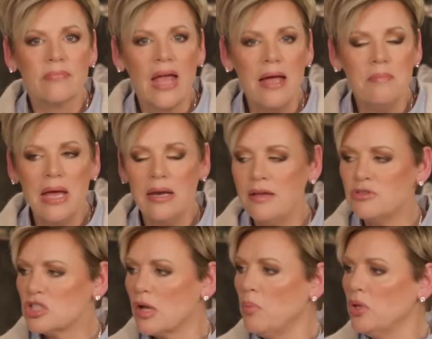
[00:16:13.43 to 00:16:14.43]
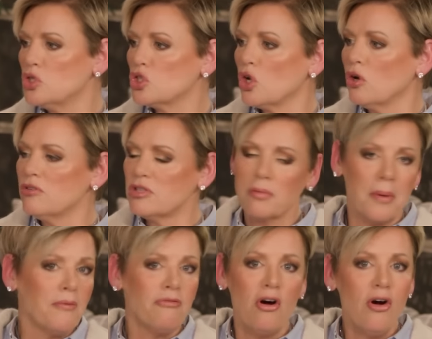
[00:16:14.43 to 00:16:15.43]
Amen. If someone serves from
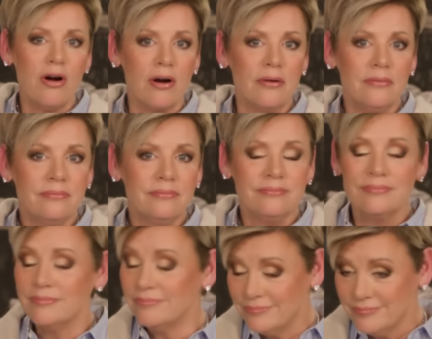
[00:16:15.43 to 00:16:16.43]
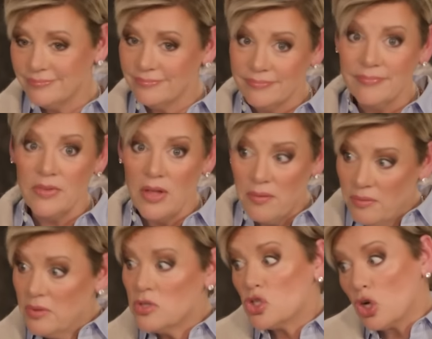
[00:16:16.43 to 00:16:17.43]
afar,
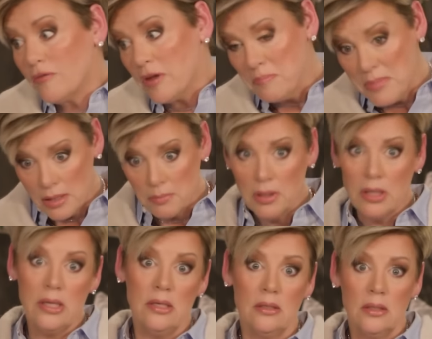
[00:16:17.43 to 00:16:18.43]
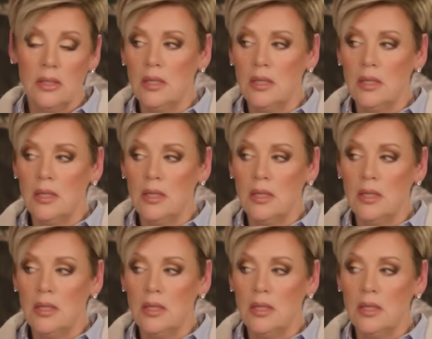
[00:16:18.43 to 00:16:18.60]
serving minimally,